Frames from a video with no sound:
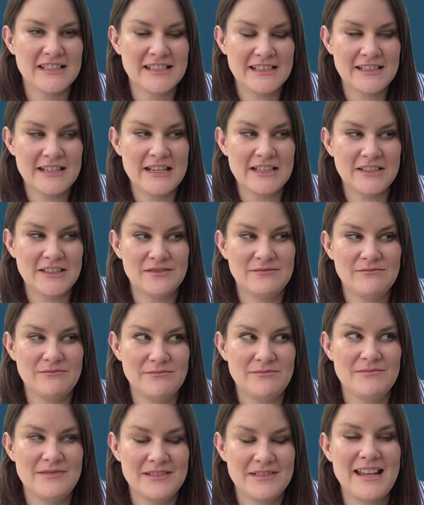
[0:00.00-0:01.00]
it's
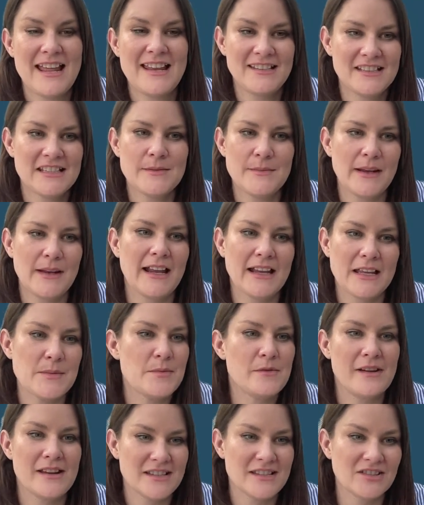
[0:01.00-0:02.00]
tends to be like a
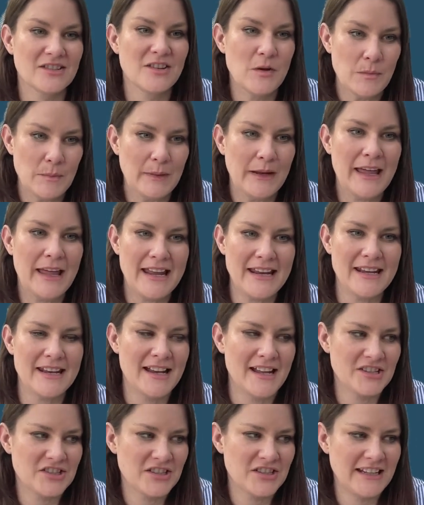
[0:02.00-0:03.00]
parental complaint, and
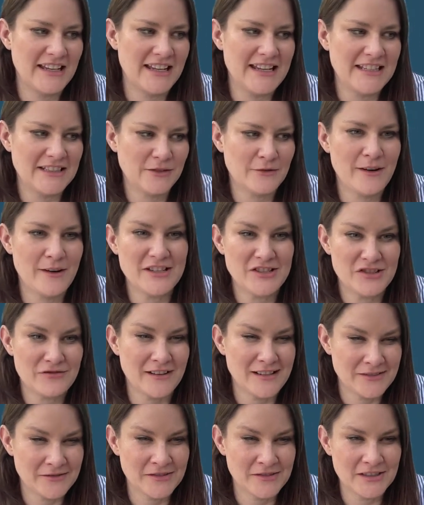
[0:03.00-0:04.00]
actually it's quite a
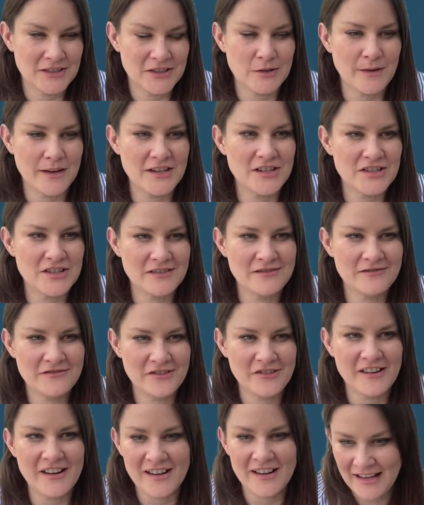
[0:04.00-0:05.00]
stressful situation for
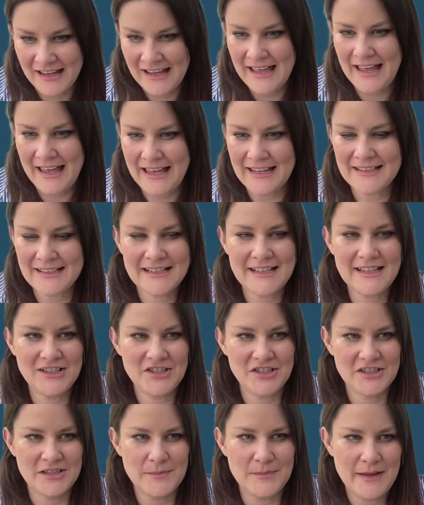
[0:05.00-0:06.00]
a head teacher
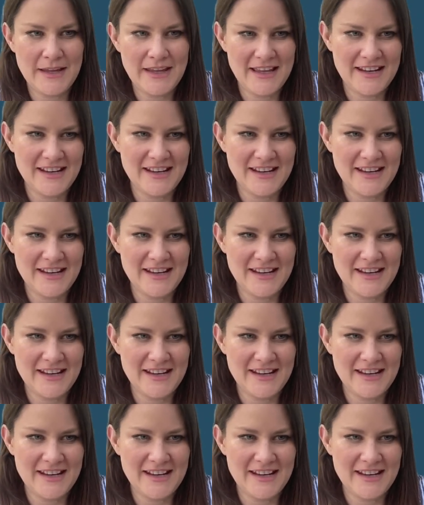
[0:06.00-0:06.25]
to be in,